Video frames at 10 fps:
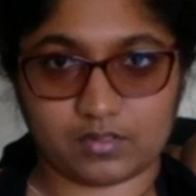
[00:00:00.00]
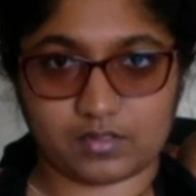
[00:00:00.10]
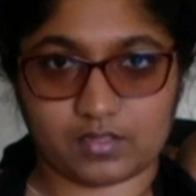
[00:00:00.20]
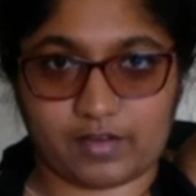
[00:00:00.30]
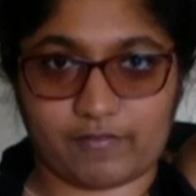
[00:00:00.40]

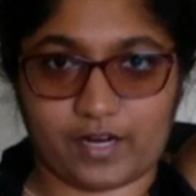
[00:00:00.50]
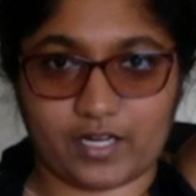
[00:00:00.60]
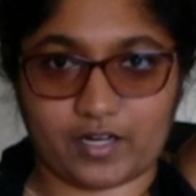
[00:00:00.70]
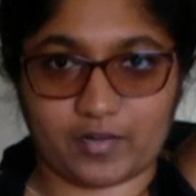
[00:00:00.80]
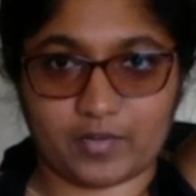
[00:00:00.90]
that right
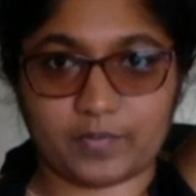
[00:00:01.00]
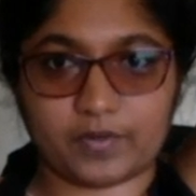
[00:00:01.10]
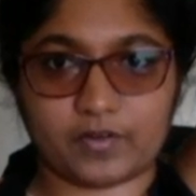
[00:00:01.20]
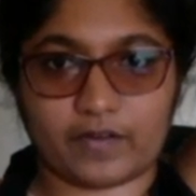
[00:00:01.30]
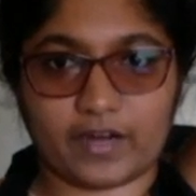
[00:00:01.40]
arm up
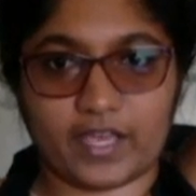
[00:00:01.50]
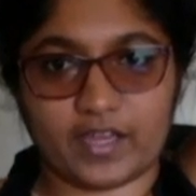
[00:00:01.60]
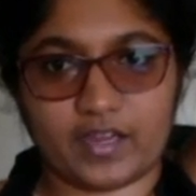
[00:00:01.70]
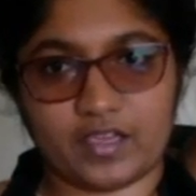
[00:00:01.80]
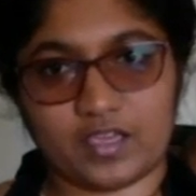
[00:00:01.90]

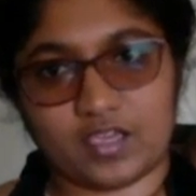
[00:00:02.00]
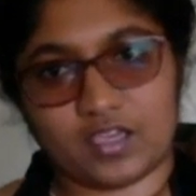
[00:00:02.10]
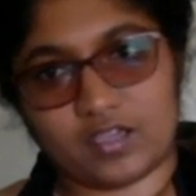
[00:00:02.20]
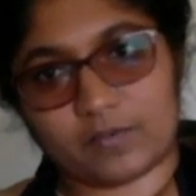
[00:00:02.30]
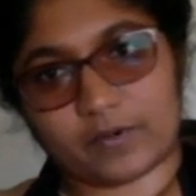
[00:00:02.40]
overhead.
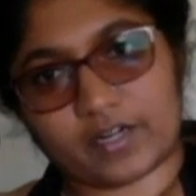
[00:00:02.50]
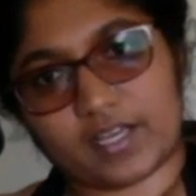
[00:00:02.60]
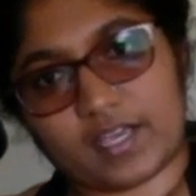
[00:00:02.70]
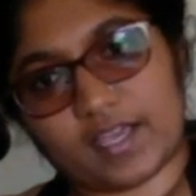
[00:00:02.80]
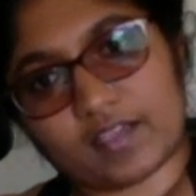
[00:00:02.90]
And we're going
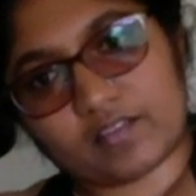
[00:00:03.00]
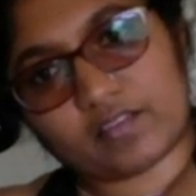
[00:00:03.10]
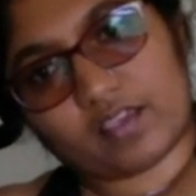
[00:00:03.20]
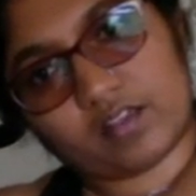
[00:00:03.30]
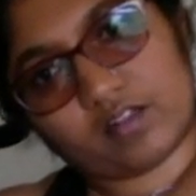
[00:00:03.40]
to
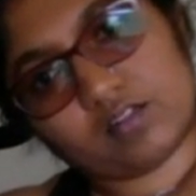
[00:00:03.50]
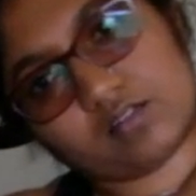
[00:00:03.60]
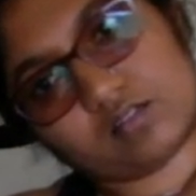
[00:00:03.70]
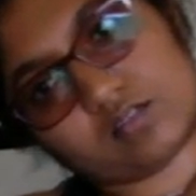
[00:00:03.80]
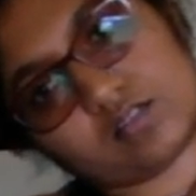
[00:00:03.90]
exhale
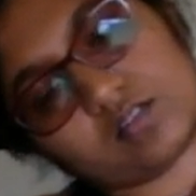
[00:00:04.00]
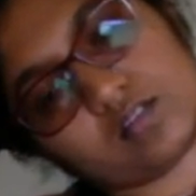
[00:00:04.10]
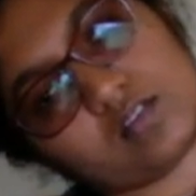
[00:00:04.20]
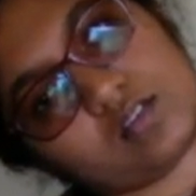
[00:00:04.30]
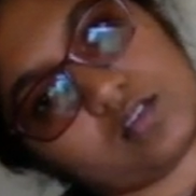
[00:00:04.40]

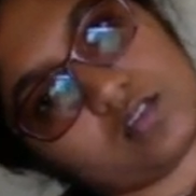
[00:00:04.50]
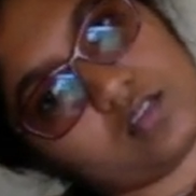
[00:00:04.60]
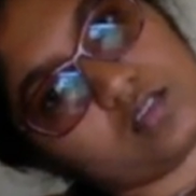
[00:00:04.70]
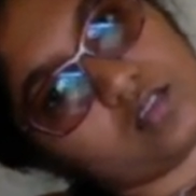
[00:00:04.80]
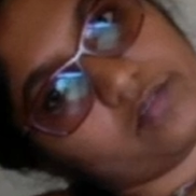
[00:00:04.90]

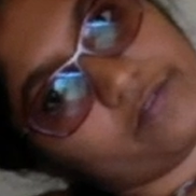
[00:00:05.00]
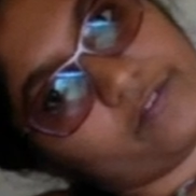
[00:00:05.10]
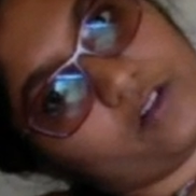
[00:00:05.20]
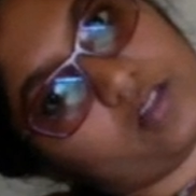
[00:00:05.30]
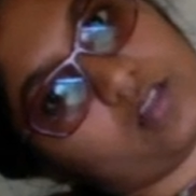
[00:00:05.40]
and
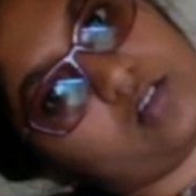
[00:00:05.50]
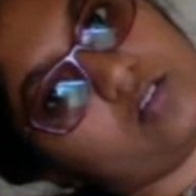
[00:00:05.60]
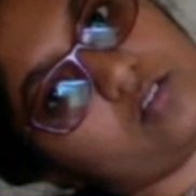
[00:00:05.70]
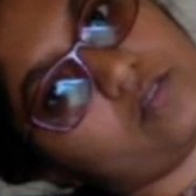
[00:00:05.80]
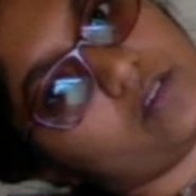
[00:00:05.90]
fall
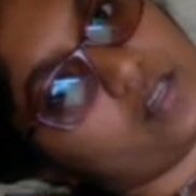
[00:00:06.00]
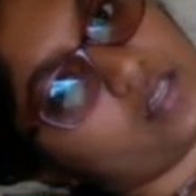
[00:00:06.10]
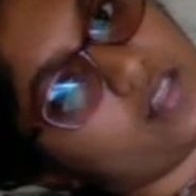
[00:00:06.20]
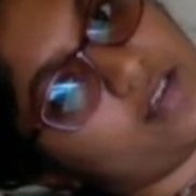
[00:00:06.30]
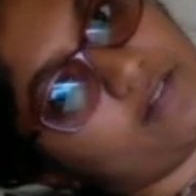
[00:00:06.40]
over to
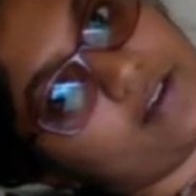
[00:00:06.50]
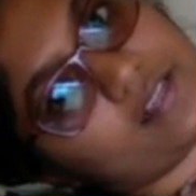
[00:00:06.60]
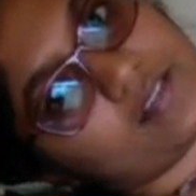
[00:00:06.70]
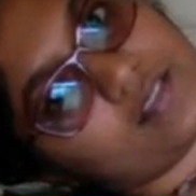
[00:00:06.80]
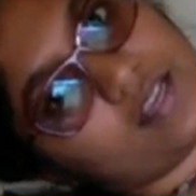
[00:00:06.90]
that right
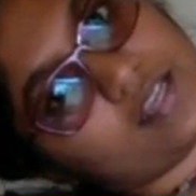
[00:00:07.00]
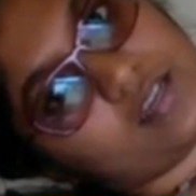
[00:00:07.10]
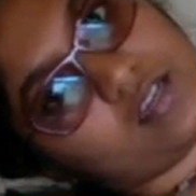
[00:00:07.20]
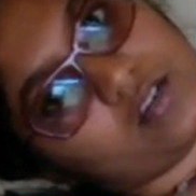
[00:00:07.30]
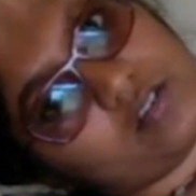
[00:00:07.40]
side.
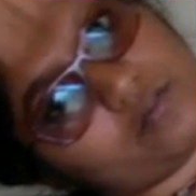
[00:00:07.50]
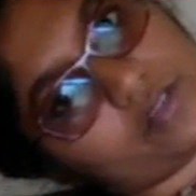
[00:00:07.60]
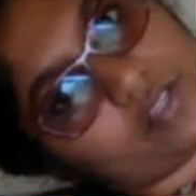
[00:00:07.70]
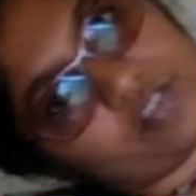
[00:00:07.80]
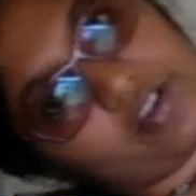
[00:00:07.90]

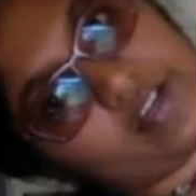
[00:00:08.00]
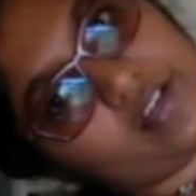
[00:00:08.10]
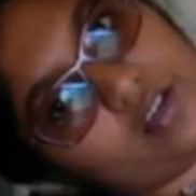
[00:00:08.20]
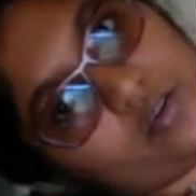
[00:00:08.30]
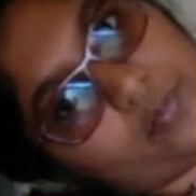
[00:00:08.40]
Really trying
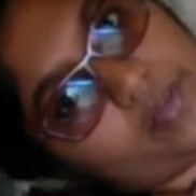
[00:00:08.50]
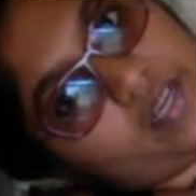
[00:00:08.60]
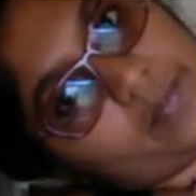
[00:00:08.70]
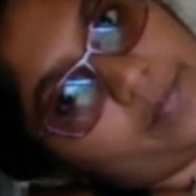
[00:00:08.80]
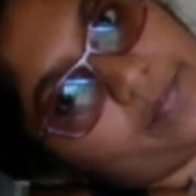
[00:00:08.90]
to open
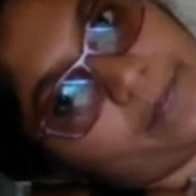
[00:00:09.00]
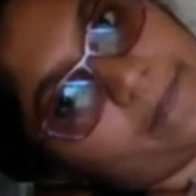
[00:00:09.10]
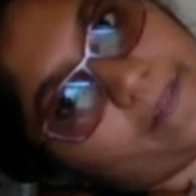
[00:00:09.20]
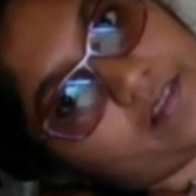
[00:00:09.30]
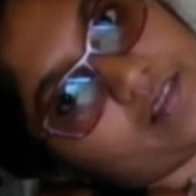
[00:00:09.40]
up
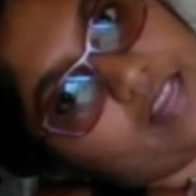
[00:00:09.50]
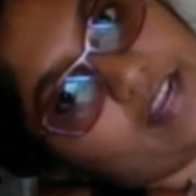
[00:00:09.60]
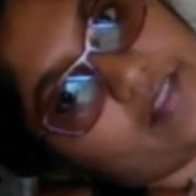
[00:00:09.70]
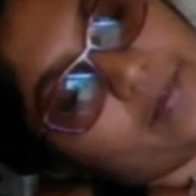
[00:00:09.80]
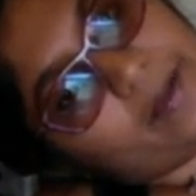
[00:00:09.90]
this
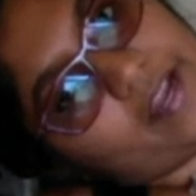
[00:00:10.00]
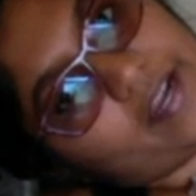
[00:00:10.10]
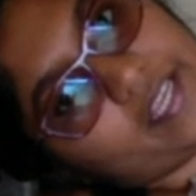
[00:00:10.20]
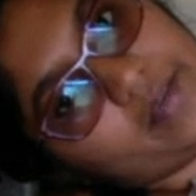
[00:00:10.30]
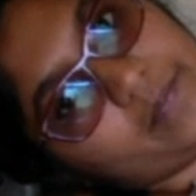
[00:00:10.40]
side of the
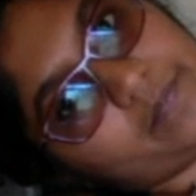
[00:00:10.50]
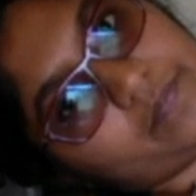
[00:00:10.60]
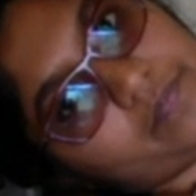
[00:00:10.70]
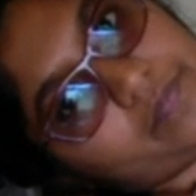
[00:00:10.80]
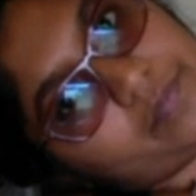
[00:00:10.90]
body,
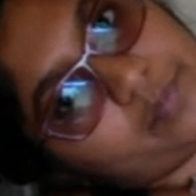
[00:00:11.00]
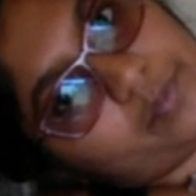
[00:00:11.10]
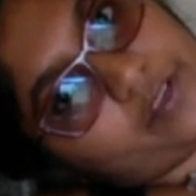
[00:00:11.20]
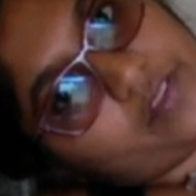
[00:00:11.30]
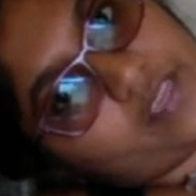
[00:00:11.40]

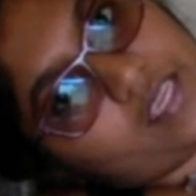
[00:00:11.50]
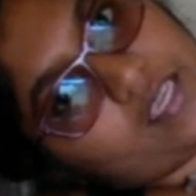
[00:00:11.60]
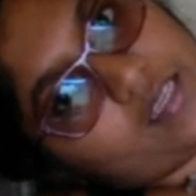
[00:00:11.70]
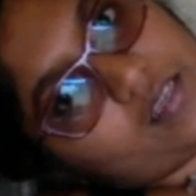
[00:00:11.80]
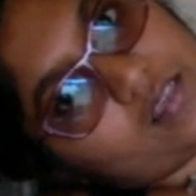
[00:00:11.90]
breathing
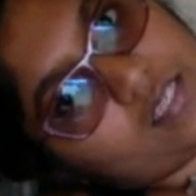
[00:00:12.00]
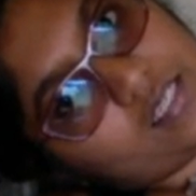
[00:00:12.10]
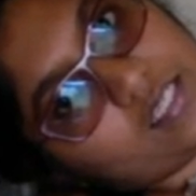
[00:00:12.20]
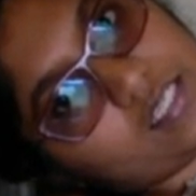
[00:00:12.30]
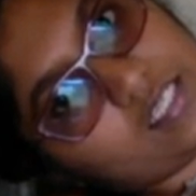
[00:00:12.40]

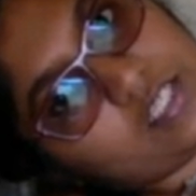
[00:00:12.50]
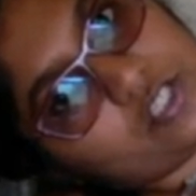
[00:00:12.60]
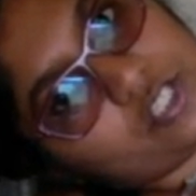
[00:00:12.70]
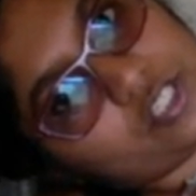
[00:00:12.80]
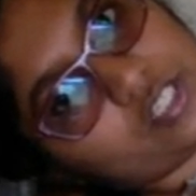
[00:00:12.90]
into
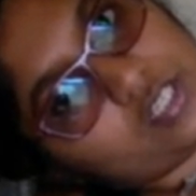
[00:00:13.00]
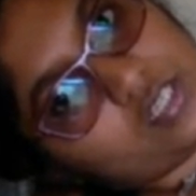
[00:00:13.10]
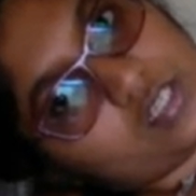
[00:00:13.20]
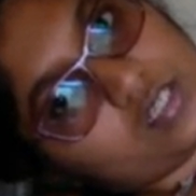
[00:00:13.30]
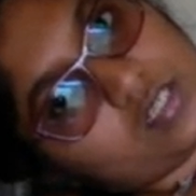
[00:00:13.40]
each
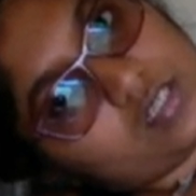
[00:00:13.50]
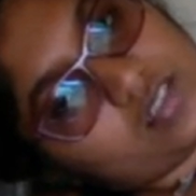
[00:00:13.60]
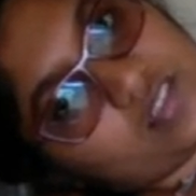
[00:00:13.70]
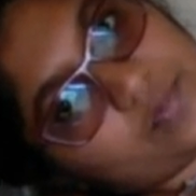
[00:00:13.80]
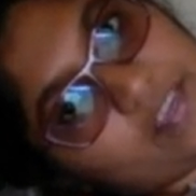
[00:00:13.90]

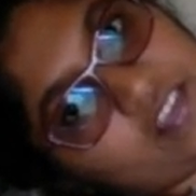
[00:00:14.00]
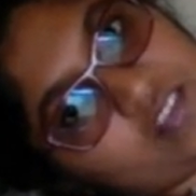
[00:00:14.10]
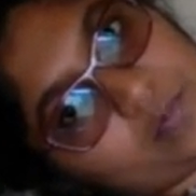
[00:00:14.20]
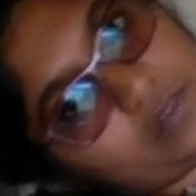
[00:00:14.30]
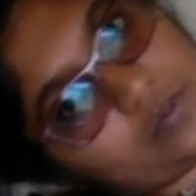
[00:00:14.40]

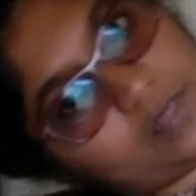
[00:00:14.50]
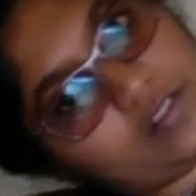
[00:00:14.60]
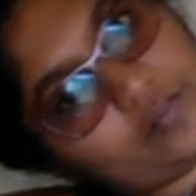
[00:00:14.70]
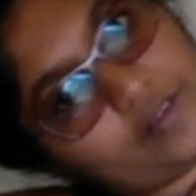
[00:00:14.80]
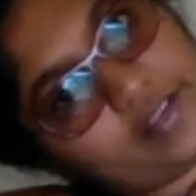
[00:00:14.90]
space between
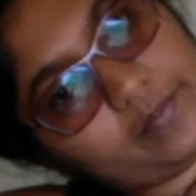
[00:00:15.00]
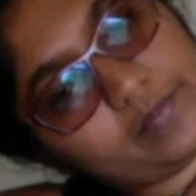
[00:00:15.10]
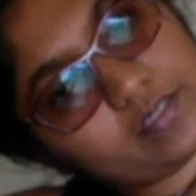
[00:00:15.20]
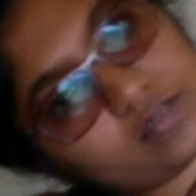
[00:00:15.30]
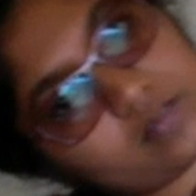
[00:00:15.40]
the ribs.